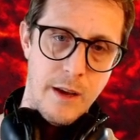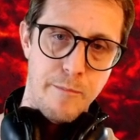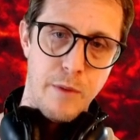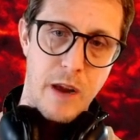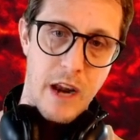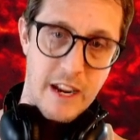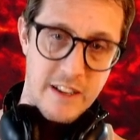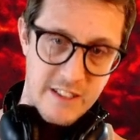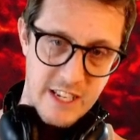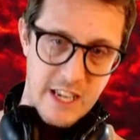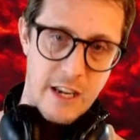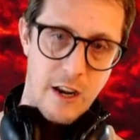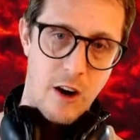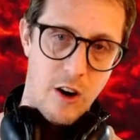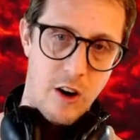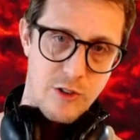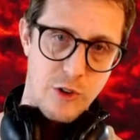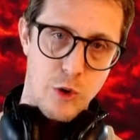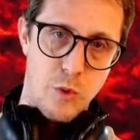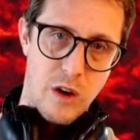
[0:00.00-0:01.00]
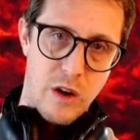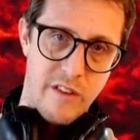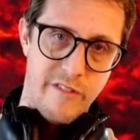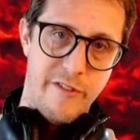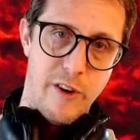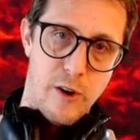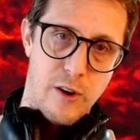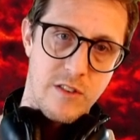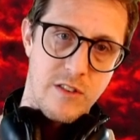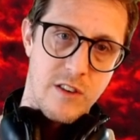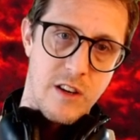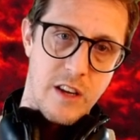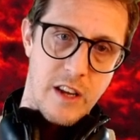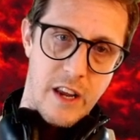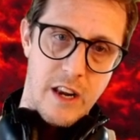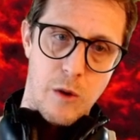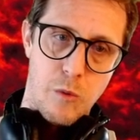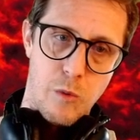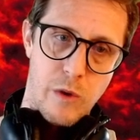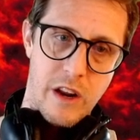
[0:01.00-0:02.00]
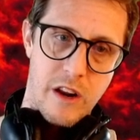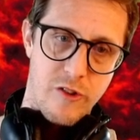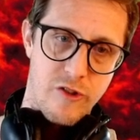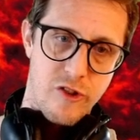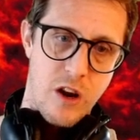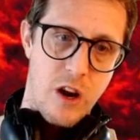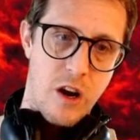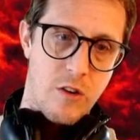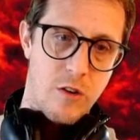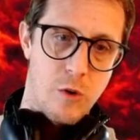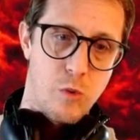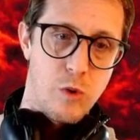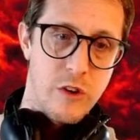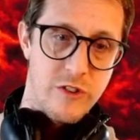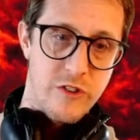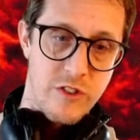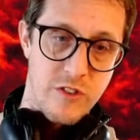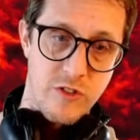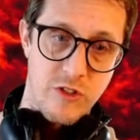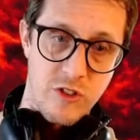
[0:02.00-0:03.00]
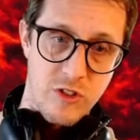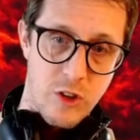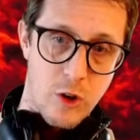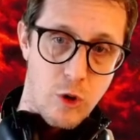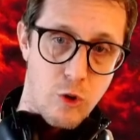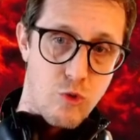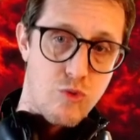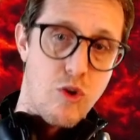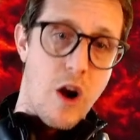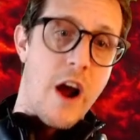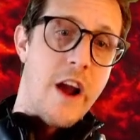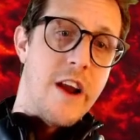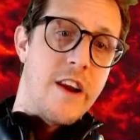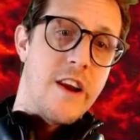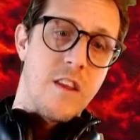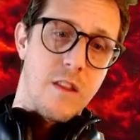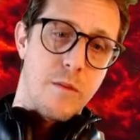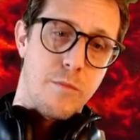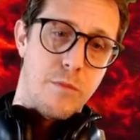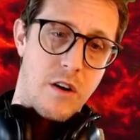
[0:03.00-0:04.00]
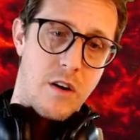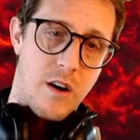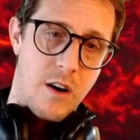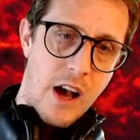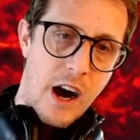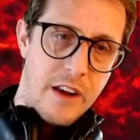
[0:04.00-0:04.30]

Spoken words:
but I did also want to focus on getting weakest chakra, which is just grinding the bar.